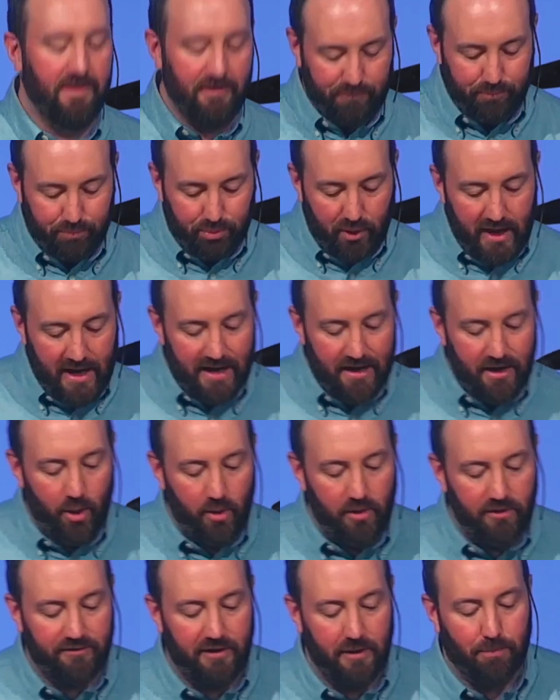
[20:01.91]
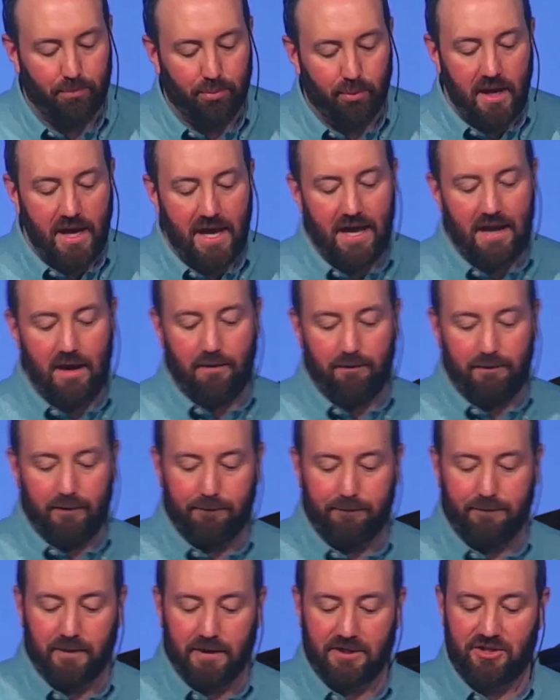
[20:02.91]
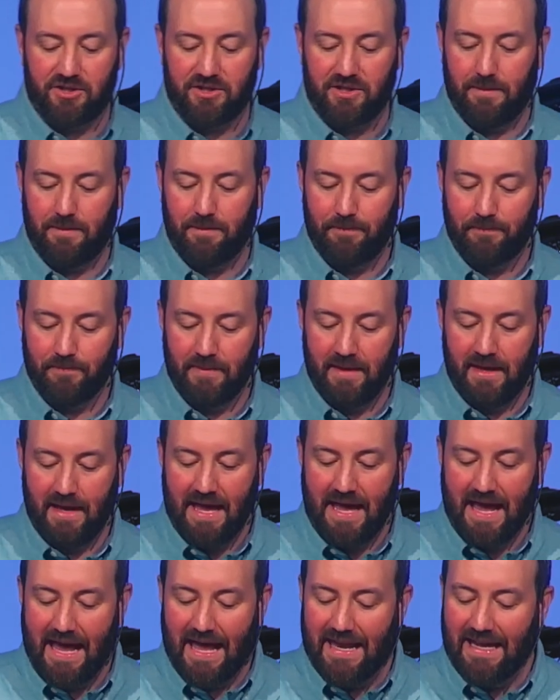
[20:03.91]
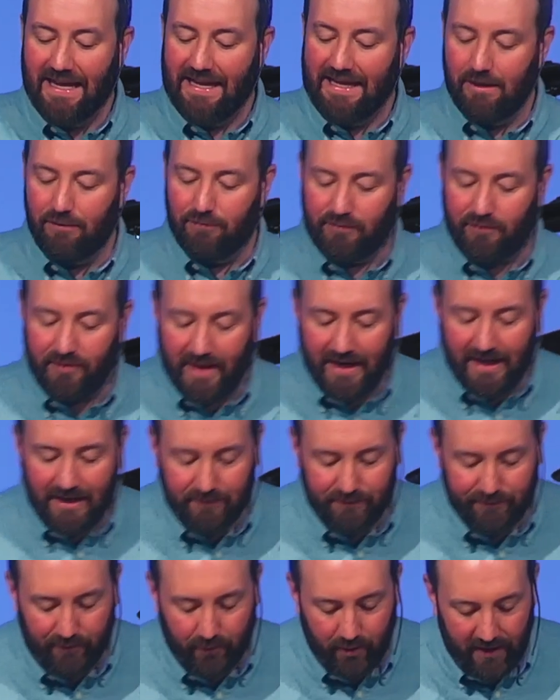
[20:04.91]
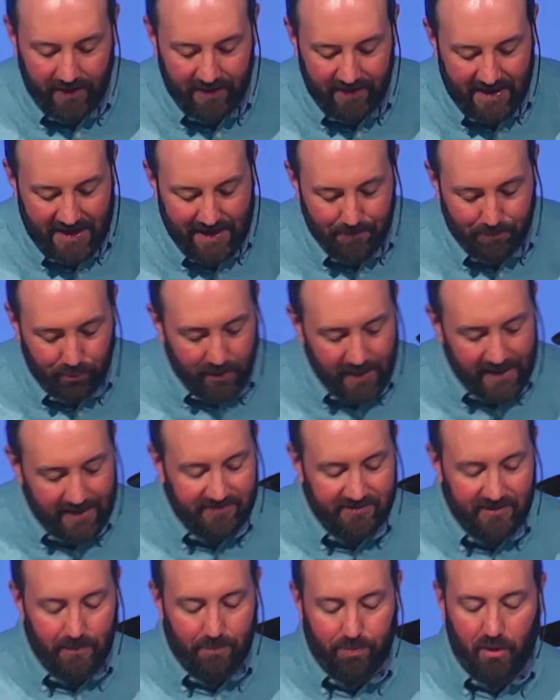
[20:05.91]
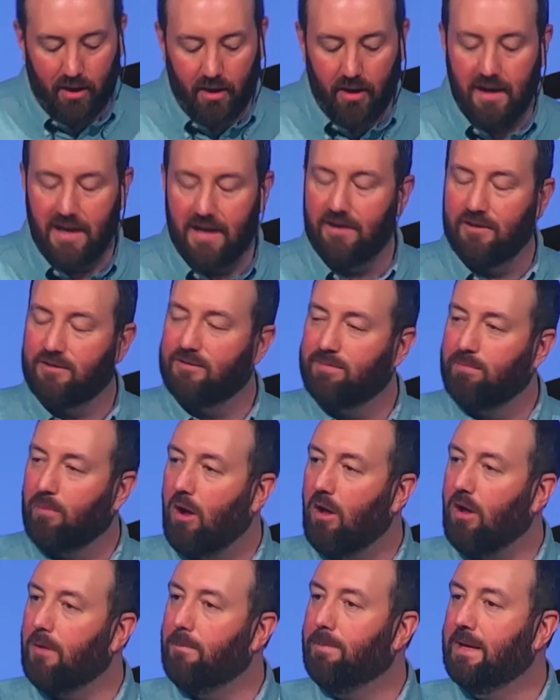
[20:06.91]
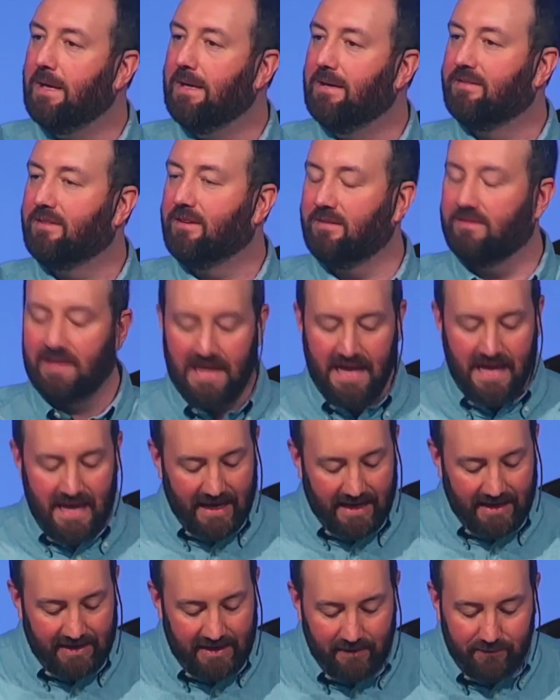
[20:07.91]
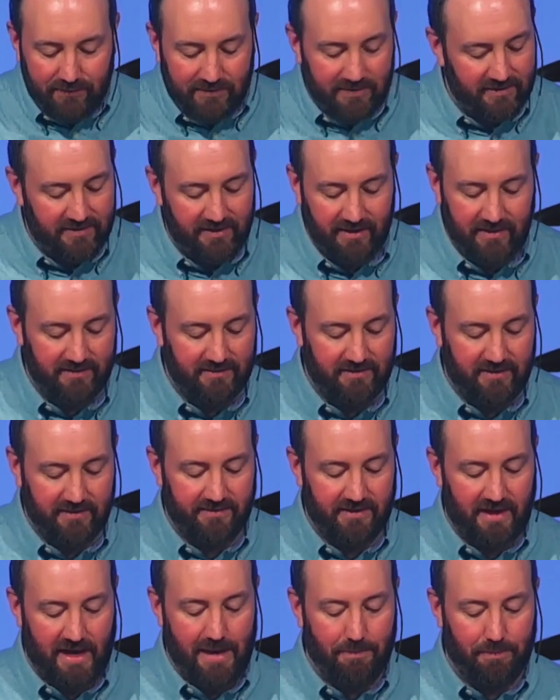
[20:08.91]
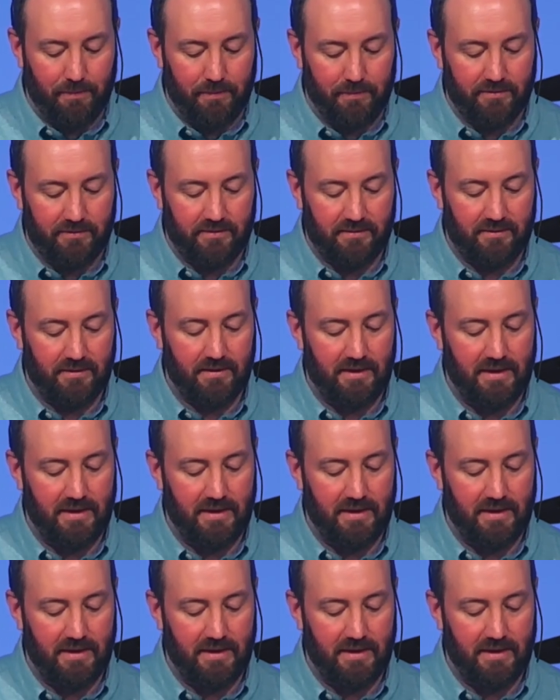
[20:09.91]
this bread known as the bread of affliction, and he gives thanks for it, and then he breaks it apart into smaller pieces and gives it to his disciples.